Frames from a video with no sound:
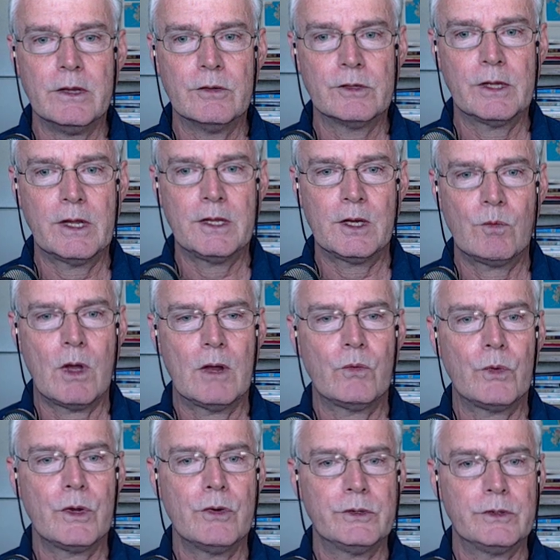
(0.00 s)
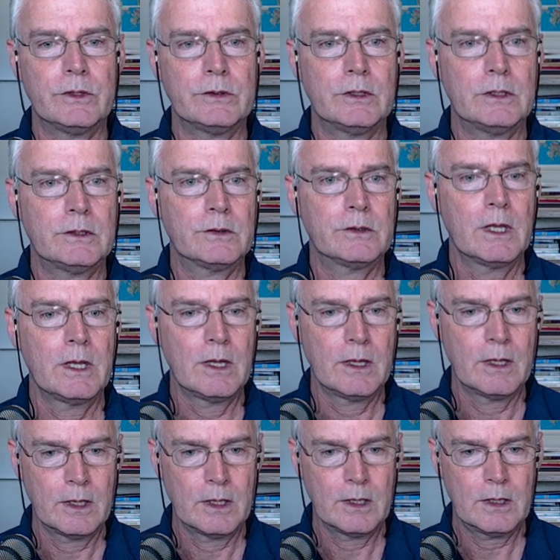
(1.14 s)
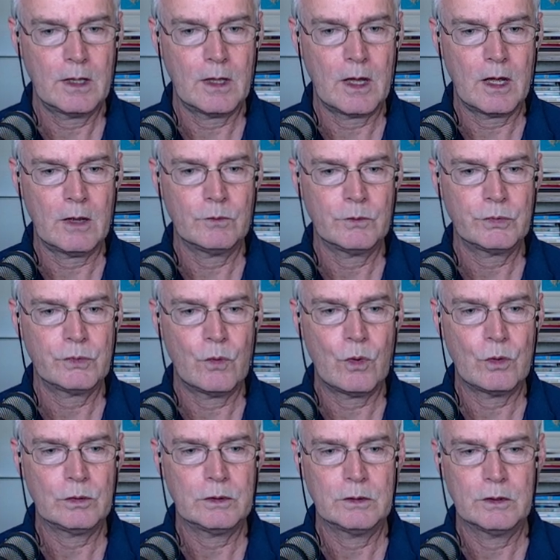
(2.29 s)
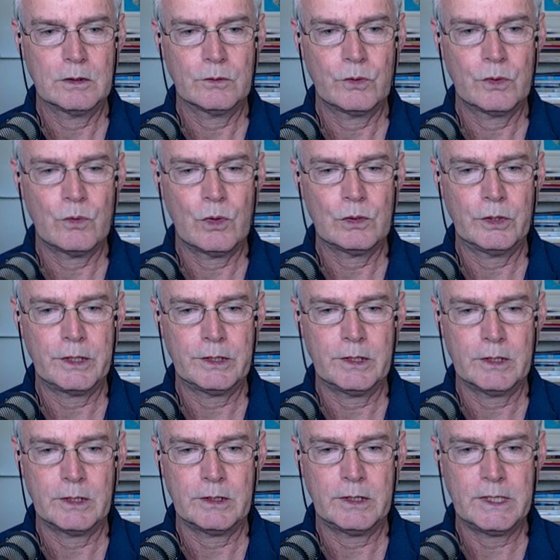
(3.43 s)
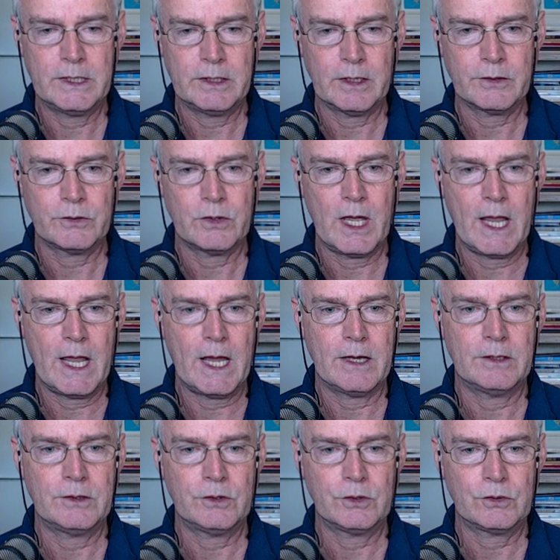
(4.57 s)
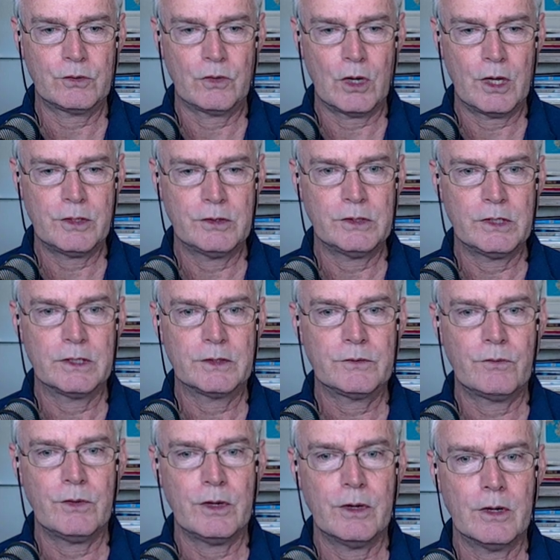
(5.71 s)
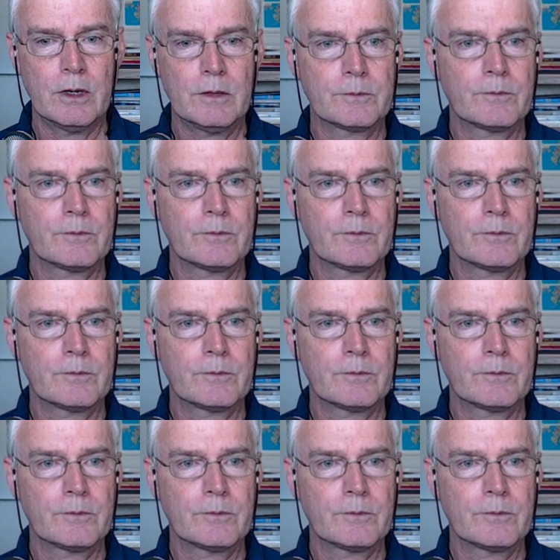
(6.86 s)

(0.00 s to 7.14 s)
There's nothing about wind resistance. Uh, so we won't, we won't look at the details of that. It's just drawn using a sphere.